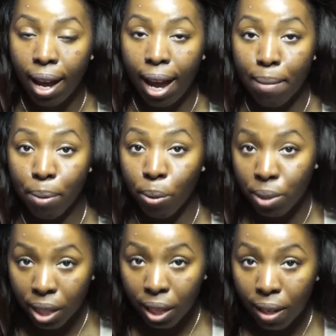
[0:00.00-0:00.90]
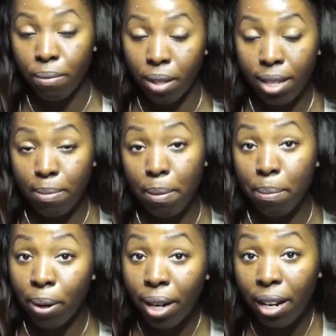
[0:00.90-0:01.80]
and protein that's
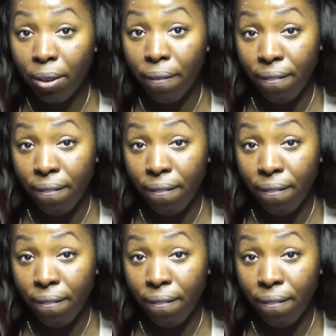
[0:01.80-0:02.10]
been burned out of your